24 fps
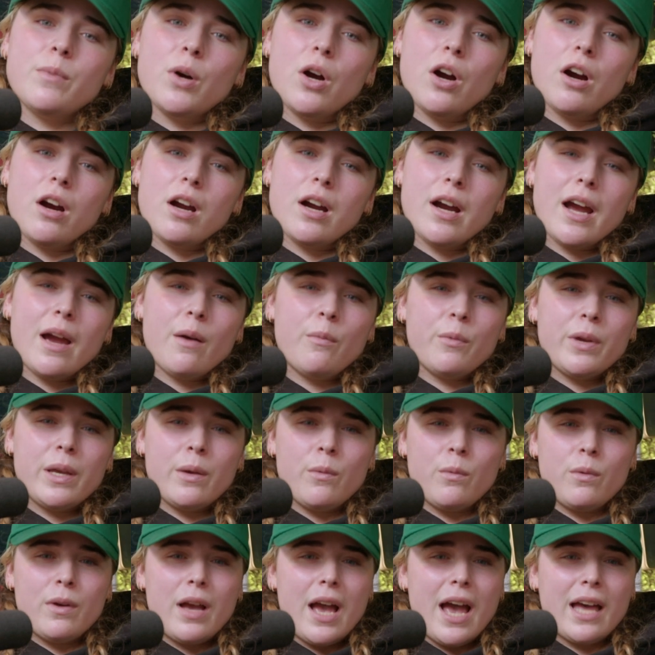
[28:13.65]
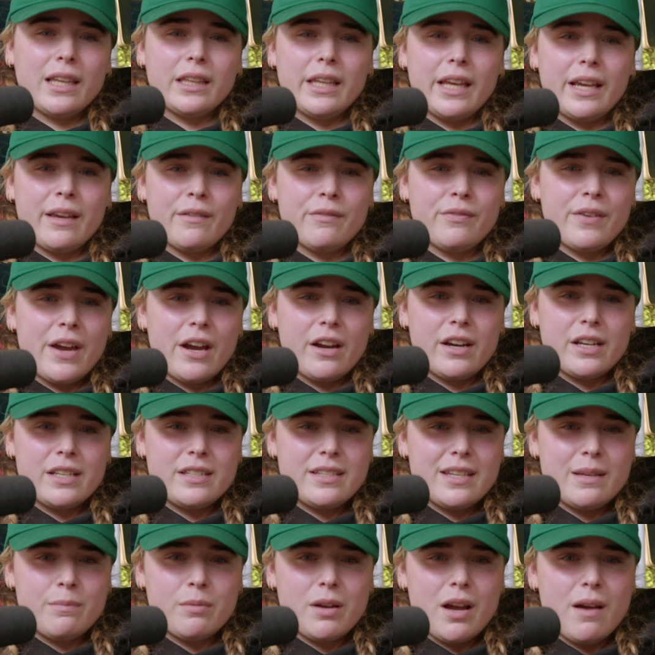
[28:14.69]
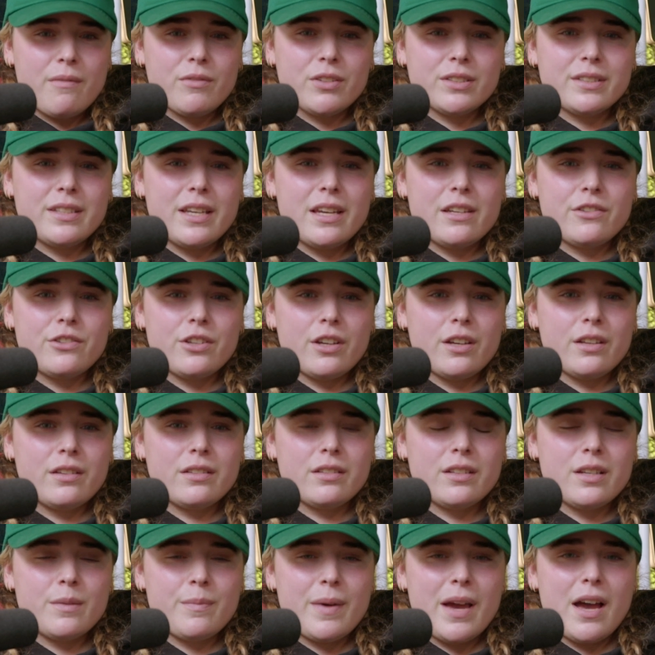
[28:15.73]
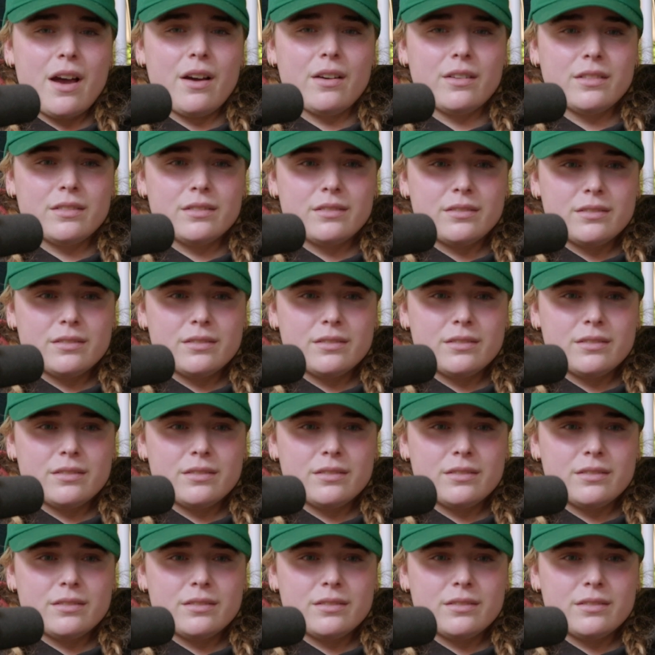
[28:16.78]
Bar and we had like a very deep conversation about